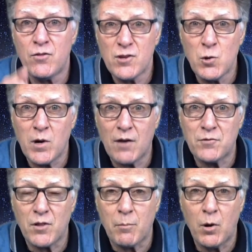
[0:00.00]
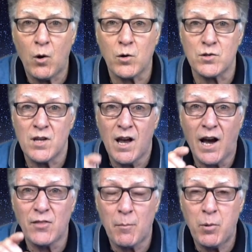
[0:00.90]
"You are after the Plogs,
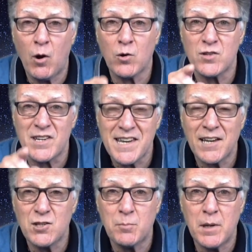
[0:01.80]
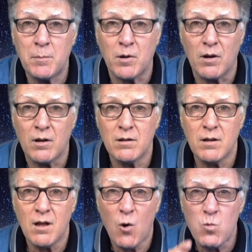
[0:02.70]
and the Plogs are nice people.
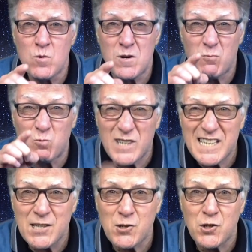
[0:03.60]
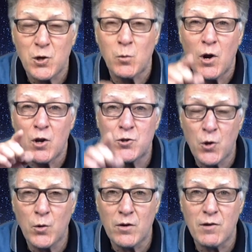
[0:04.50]
Why don't you
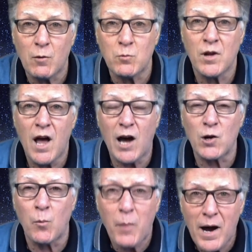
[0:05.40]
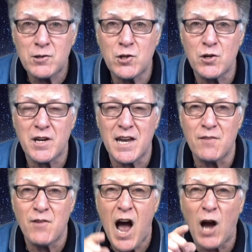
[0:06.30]
turn around and go back to your
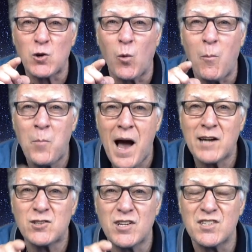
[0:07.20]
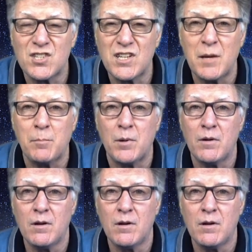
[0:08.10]
cave and go back to sleep?"